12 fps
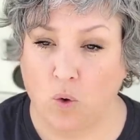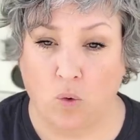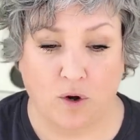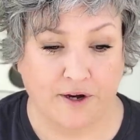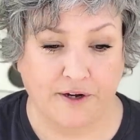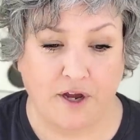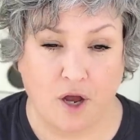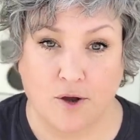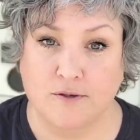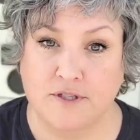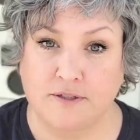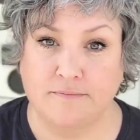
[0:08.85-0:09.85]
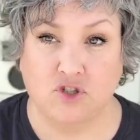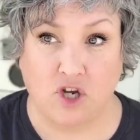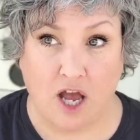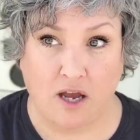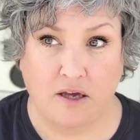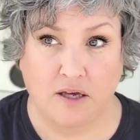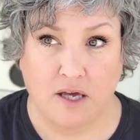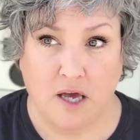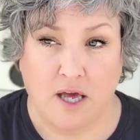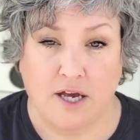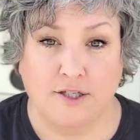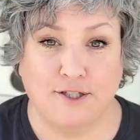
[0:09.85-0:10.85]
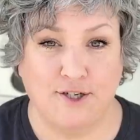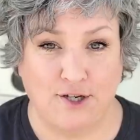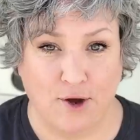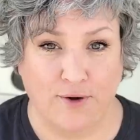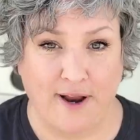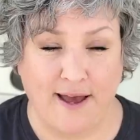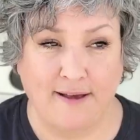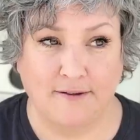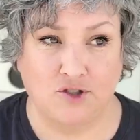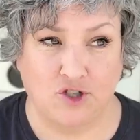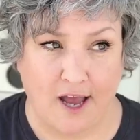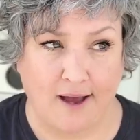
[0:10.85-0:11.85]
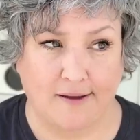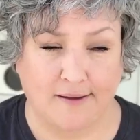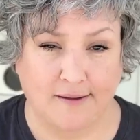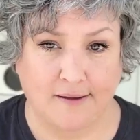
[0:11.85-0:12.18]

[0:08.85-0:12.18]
Oregon Coast, check, Sedona, check,